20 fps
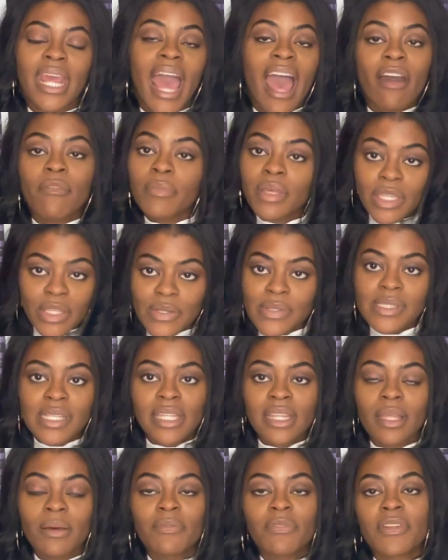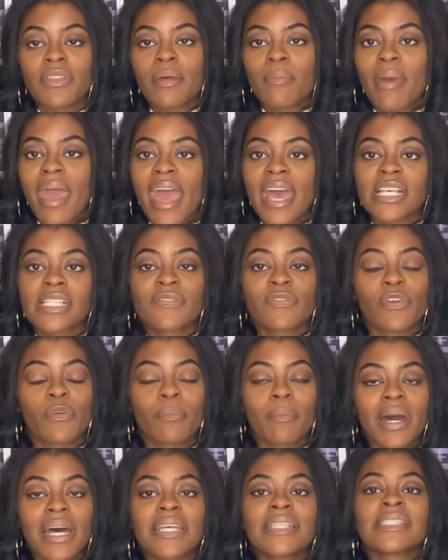I've been using them for the past few
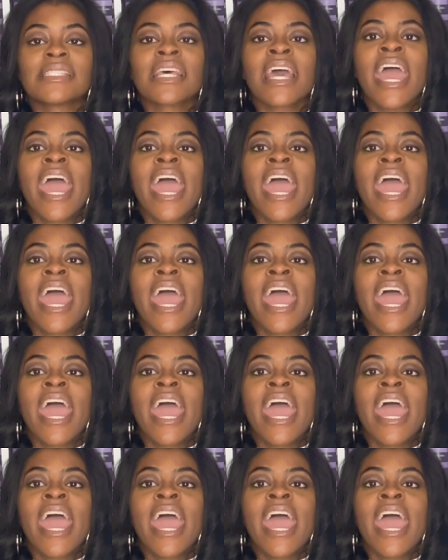months,